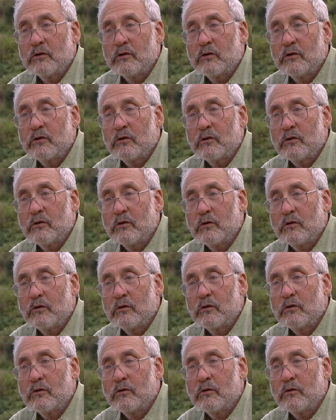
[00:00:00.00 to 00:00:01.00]

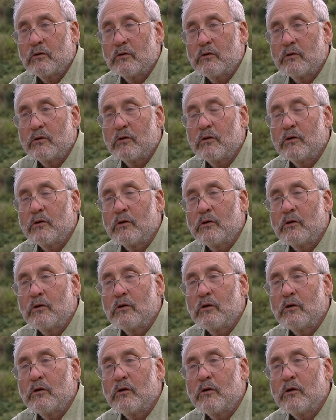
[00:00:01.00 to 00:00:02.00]

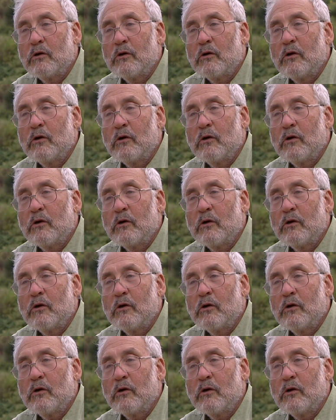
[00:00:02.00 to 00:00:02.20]
(no one is talking)